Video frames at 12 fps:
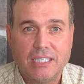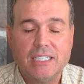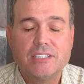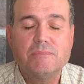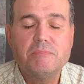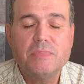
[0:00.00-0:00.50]

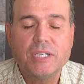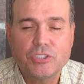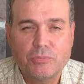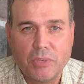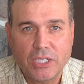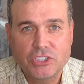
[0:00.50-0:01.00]
is
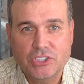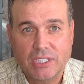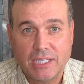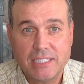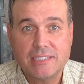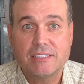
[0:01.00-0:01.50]
much, much
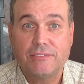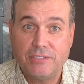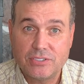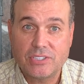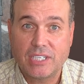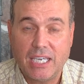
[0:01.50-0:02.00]
less
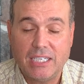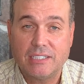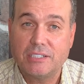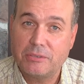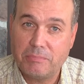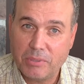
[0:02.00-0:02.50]
sophisticated
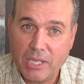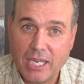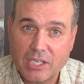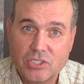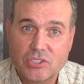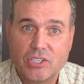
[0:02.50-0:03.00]
and
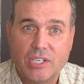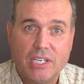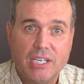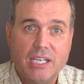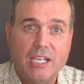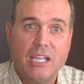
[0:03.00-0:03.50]
complex
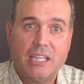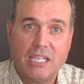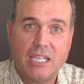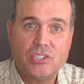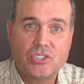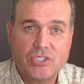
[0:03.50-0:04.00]

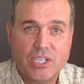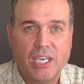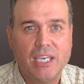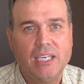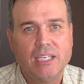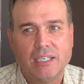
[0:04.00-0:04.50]
than,
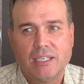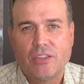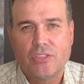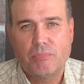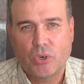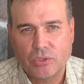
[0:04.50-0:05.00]
say,
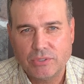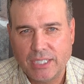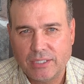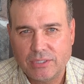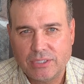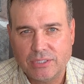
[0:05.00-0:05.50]
the moral
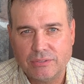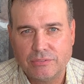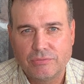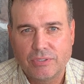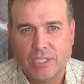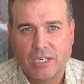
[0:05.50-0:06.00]

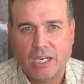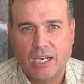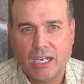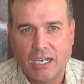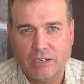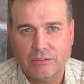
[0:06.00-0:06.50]
narrative
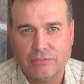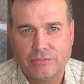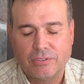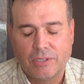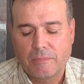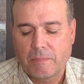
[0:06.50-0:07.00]
of
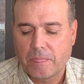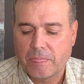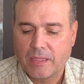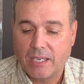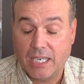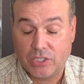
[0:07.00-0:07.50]

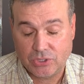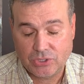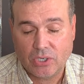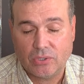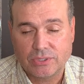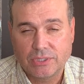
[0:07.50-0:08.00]
an
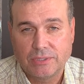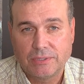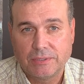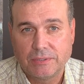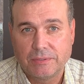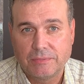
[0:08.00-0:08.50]
adult.
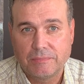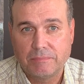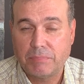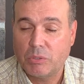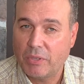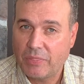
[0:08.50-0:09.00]

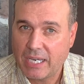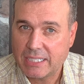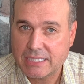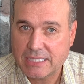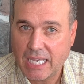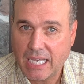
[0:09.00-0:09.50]
But with that
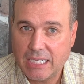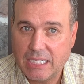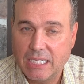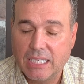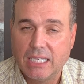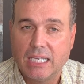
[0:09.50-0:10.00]
said,